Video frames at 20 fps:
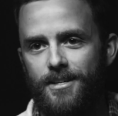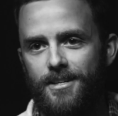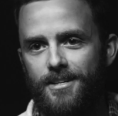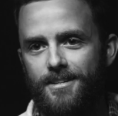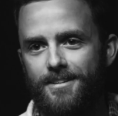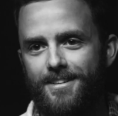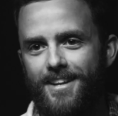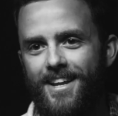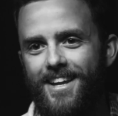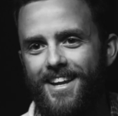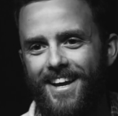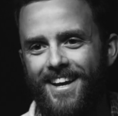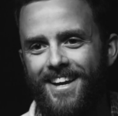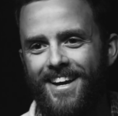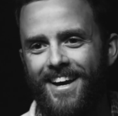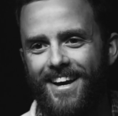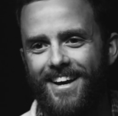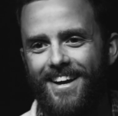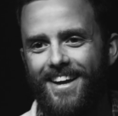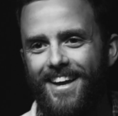neat.
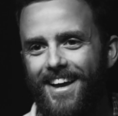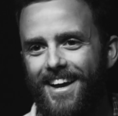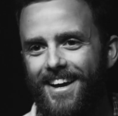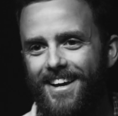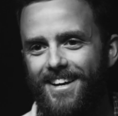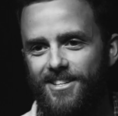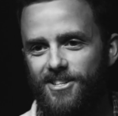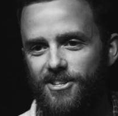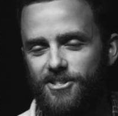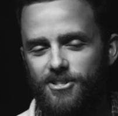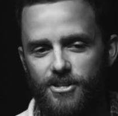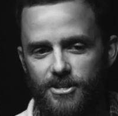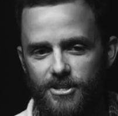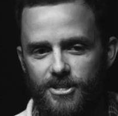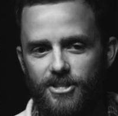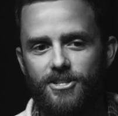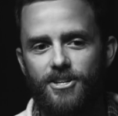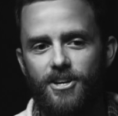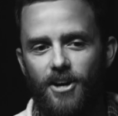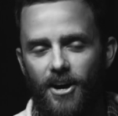It's just, you're
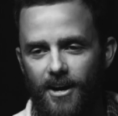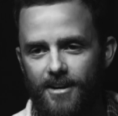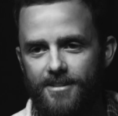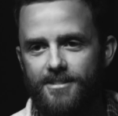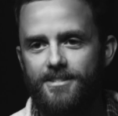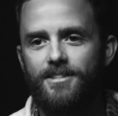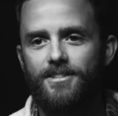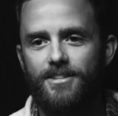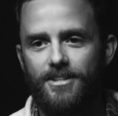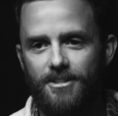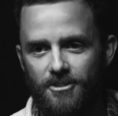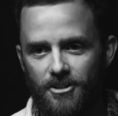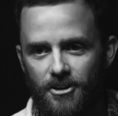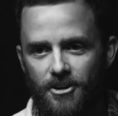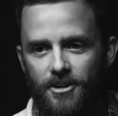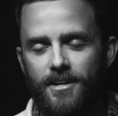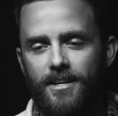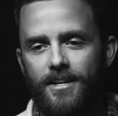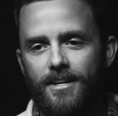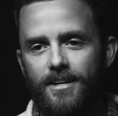just constantly
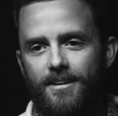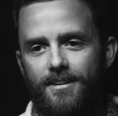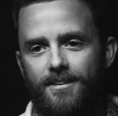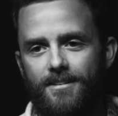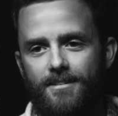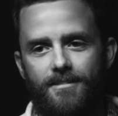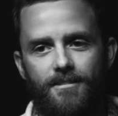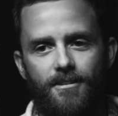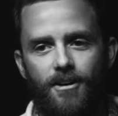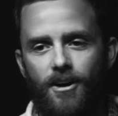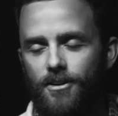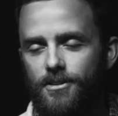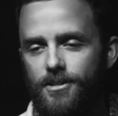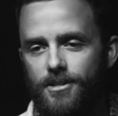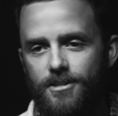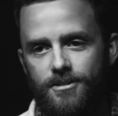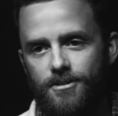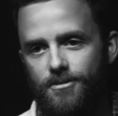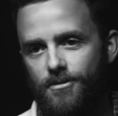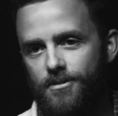learning all
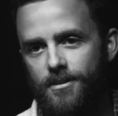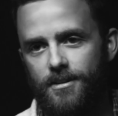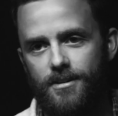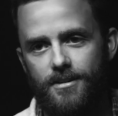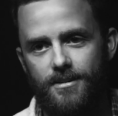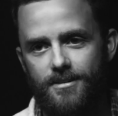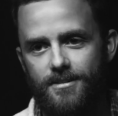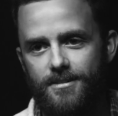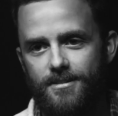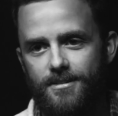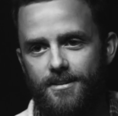these new things.